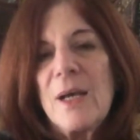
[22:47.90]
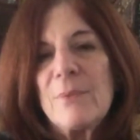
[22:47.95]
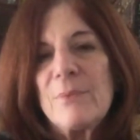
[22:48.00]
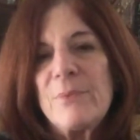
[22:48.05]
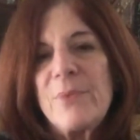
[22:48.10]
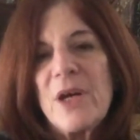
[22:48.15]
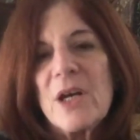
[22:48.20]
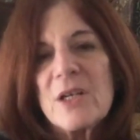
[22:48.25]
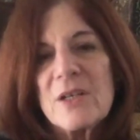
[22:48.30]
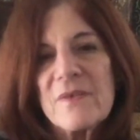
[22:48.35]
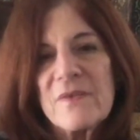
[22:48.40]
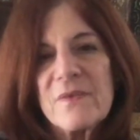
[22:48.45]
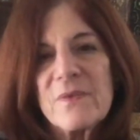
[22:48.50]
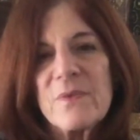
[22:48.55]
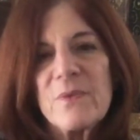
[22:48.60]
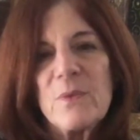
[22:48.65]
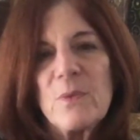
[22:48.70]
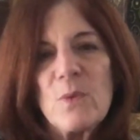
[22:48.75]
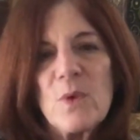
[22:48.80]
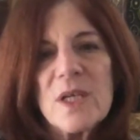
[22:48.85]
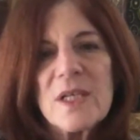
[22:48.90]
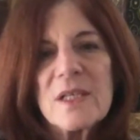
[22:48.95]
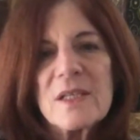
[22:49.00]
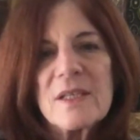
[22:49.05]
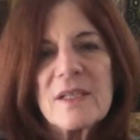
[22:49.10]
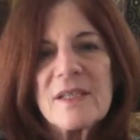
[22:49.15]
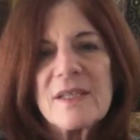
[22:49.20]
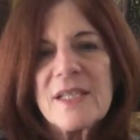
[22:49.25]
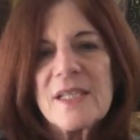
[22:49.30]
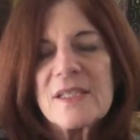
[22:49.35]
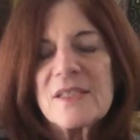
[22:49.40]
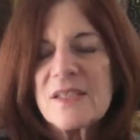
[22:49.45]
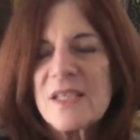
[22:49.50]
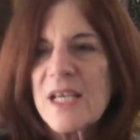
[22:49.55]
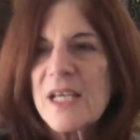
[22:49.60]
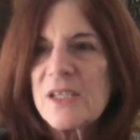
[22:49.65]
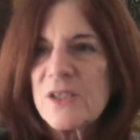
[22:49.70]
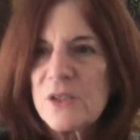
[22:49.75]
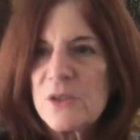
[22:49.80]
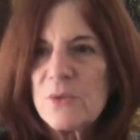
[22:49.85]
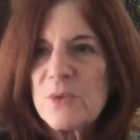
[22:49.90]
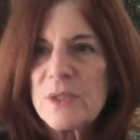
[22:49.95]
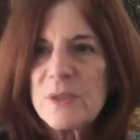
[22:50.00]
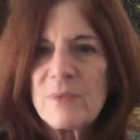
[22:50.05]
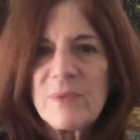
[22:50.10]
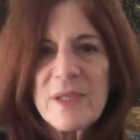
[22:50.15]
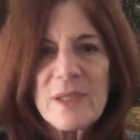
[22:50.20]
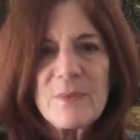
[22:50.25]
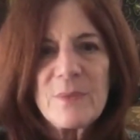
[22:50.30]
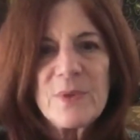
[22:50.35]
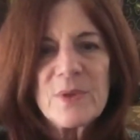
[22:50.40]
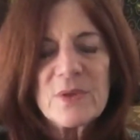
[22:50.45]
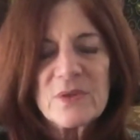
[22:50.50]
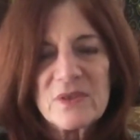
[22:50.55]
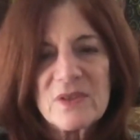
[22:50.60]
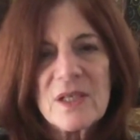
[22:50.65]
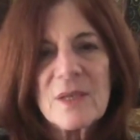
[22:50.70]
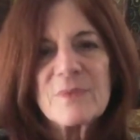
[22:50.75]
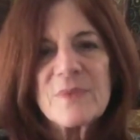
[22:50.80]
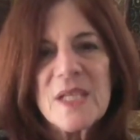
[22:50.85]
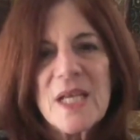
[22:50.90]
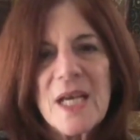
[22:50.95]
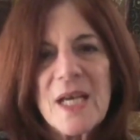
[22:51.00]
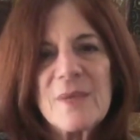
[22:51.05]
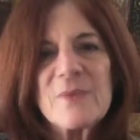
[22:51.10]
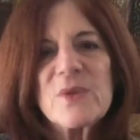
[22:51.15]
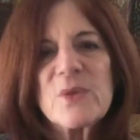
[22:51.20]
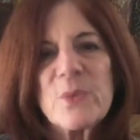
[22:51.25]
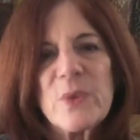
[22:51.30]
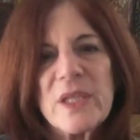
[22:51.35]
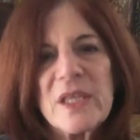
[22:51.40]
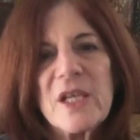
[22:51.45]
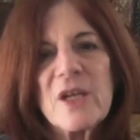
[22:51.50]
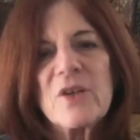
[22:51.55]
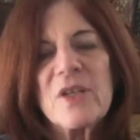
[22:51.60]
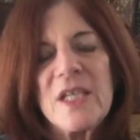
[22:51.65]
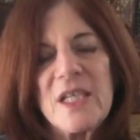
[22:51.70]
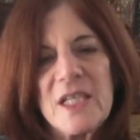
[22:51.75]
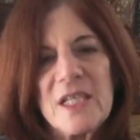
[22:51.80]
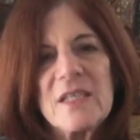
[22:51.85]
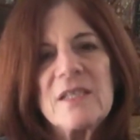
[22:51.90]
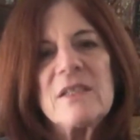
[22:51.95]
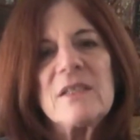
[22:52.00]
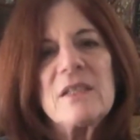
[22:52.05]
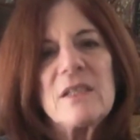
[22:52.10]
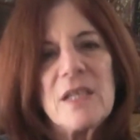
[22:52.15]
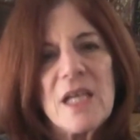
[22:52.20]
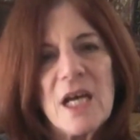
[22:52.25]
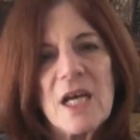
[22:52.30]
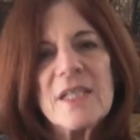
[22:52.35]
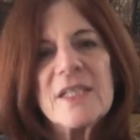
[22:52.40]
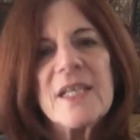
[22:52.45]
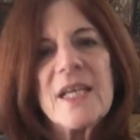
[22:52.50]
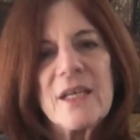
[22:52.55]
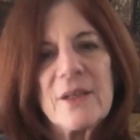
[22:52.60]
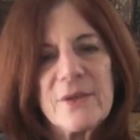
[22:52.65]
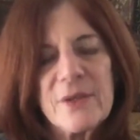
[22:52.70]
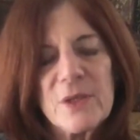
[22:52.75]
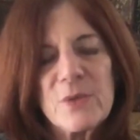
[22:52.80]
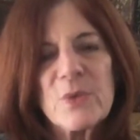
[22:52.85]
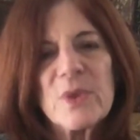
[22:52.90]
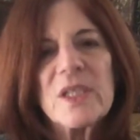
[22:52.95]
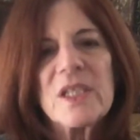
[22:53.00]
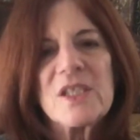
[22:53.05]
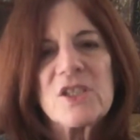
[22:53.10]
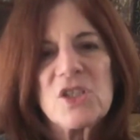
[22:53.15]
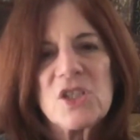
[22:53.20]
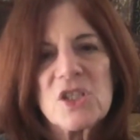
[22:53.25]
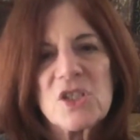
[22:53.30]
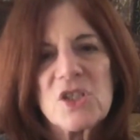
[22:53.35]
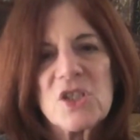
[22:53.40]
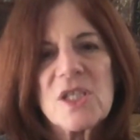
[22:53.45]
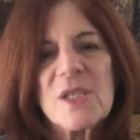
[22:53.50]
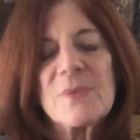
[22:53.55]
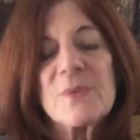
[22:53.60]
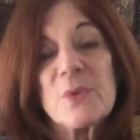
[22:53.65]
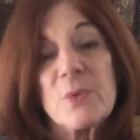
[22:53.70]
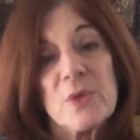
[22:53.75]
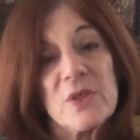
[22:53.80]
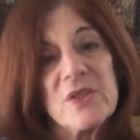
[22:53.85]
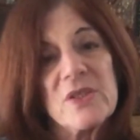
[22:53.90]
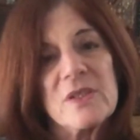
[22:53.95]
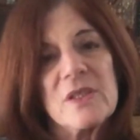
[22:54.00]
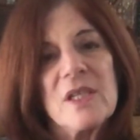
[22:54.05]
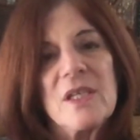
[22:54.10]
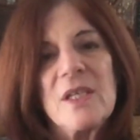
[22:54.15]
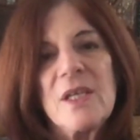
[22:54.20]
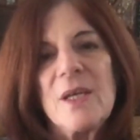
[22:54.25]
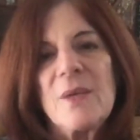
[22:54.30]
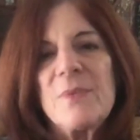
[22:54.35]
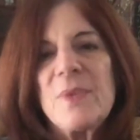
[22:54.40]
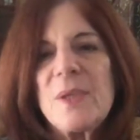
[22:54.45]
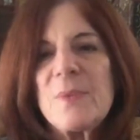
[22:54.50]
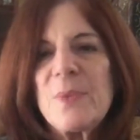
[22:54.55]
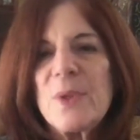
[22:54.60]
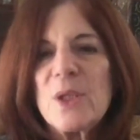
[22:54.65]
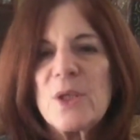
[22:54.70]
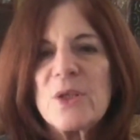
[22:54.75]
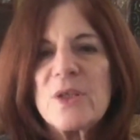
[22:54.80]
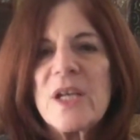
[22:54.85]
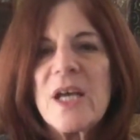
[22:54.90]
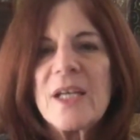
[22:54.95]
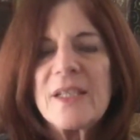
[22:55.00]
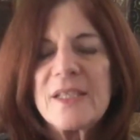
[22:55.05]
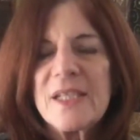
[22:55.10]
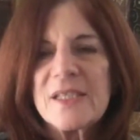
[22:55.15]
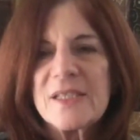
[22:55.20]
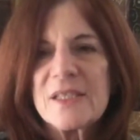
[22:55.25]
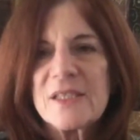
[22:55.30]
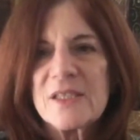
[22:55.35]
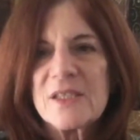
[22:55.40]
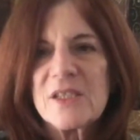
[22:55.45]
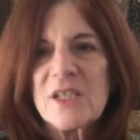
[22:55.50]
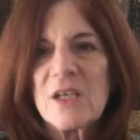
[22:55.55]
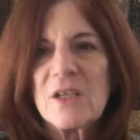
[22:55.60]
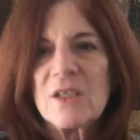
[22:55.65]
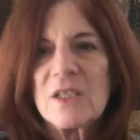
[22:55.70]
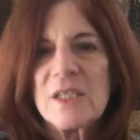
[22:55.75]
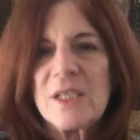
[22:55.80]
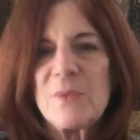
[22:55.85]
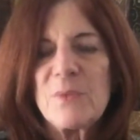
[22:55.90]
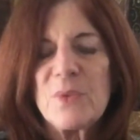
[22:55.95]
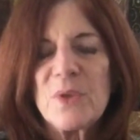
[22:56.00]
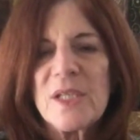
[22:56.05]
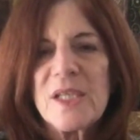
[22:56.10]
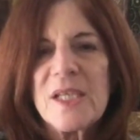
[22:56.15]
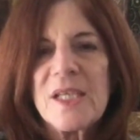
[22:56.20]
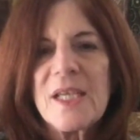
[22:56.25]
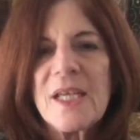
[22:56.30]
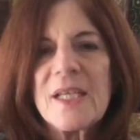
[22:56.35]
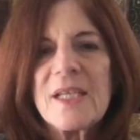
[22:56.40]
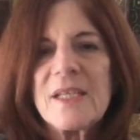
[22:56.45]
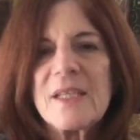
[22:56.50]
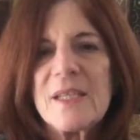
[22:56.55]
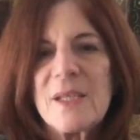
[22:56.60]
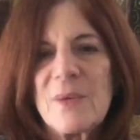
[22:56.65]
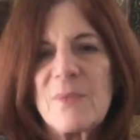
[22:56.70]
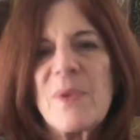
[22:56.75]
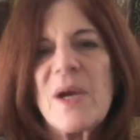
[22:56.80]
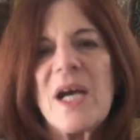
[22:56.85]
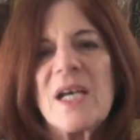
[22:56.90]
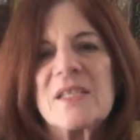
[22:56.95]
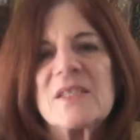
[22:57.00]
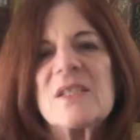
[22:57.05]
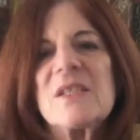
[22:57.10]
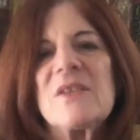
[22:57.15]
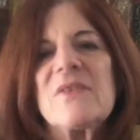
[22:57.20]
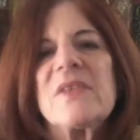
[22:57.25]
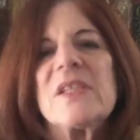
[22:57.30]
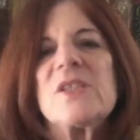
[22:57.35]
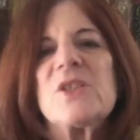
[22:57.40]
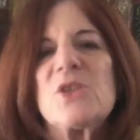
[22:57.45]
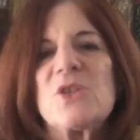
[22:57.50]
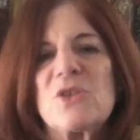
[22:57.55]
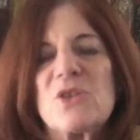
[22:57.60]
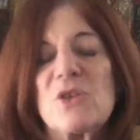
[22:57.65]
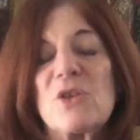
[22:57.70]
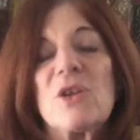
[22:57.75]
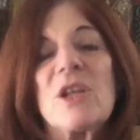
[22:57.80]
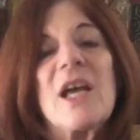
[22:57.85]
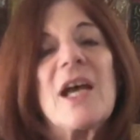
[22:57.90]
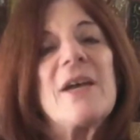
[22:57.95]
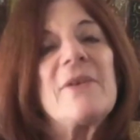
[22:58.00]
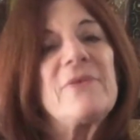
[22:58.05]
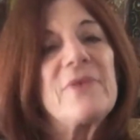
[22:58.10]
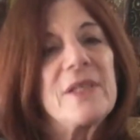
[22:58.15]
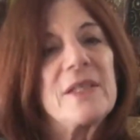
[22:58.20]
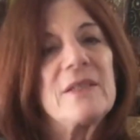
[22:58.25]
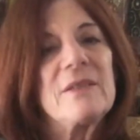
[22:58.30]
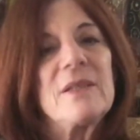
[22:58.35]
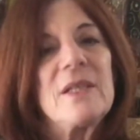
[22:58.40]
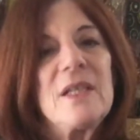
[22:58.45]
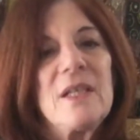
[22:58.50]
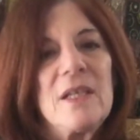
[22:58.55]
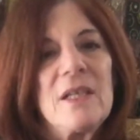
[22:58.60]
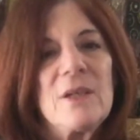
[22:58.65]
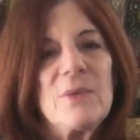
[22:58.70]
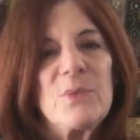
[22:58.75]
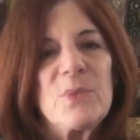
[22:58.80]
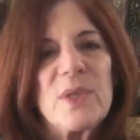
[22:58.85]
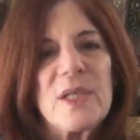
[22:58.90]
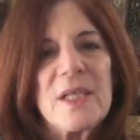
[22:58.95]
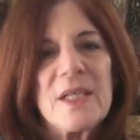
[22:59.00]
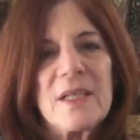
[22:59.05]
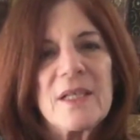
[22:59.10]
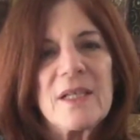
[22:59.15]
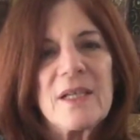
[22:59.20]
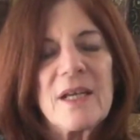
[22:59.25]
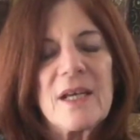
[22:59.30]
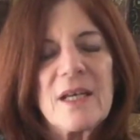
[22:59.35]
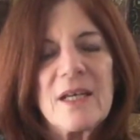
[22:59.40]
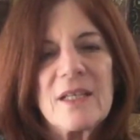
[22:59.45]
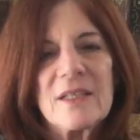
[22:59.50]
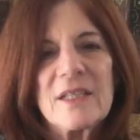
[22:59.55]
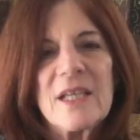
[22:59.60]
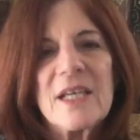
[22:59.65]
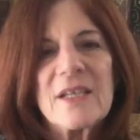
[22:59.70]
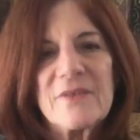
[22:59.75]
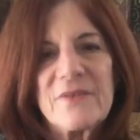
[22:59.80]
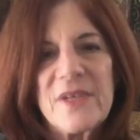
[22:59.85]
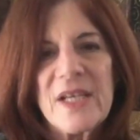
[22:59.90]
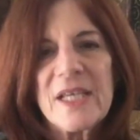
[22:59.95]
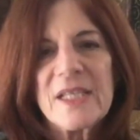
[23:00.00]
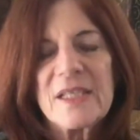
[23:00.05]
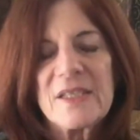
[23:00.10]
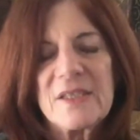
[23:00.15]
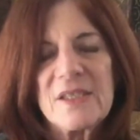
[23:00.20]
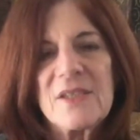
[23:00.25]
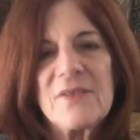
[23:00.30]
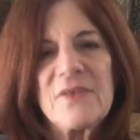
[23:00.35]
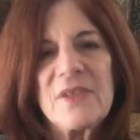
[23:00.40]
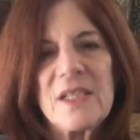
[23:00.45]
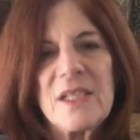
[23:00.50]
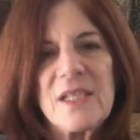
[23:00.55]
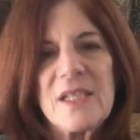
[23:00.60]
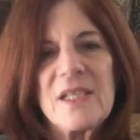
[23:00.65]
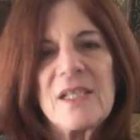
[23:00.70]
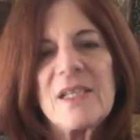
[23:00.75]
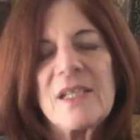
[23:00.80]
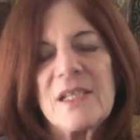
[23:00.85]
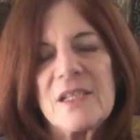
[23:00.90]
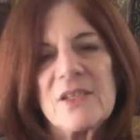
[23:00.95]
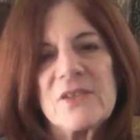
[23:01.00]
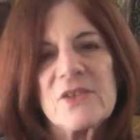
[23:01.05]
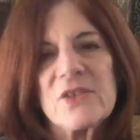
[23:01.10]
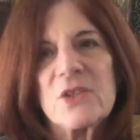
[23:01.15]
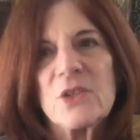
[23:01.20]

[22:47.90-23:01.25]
Part of one of the things I do with people sometimes when they're in unhealthy relationships where people are not necessarily bringing anything positive into their life and bringing a lot of negativity is